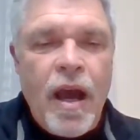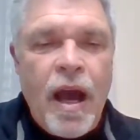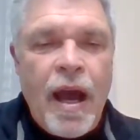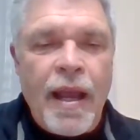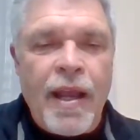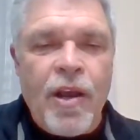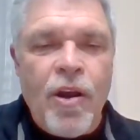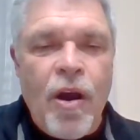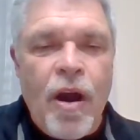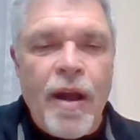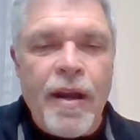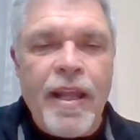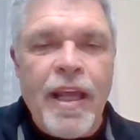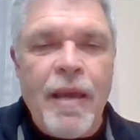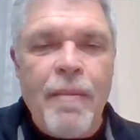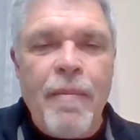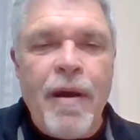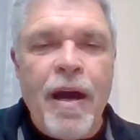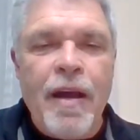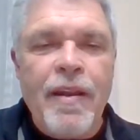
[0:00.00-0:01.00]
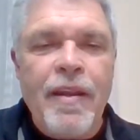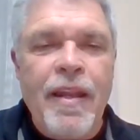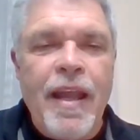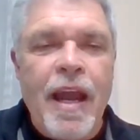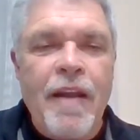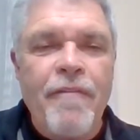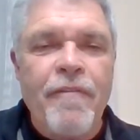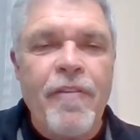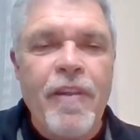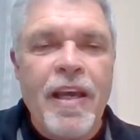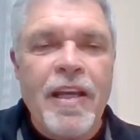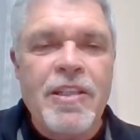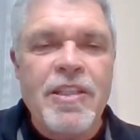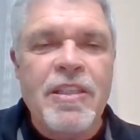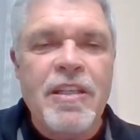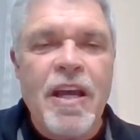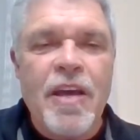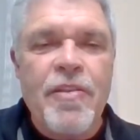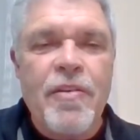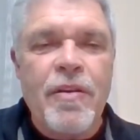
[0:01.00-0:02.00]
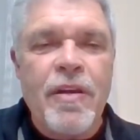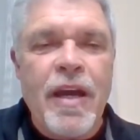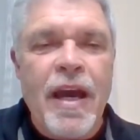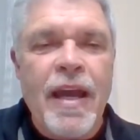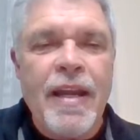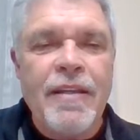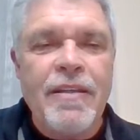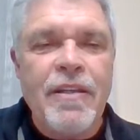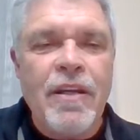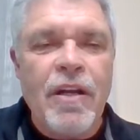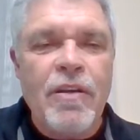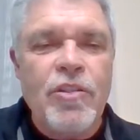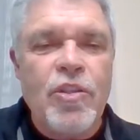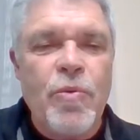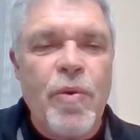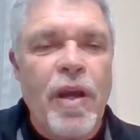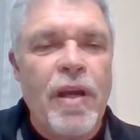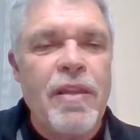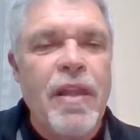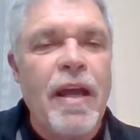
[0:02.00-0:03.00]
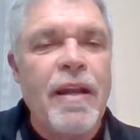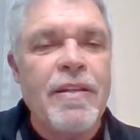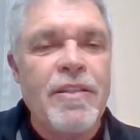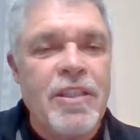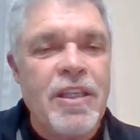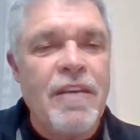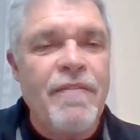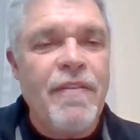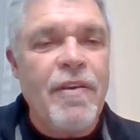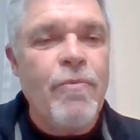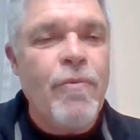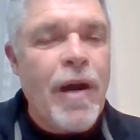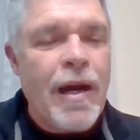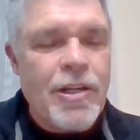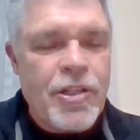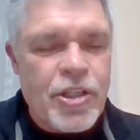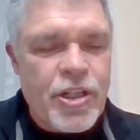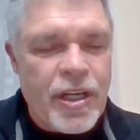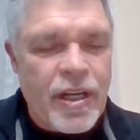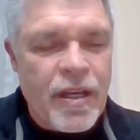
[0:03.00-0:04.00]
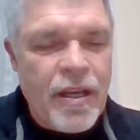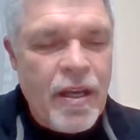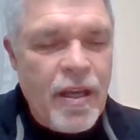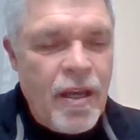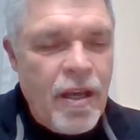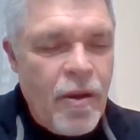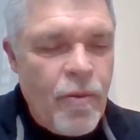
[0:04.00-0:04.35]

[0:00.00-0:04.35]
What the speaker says: I caught him on Netflix the other night, doing a lot of TV watching.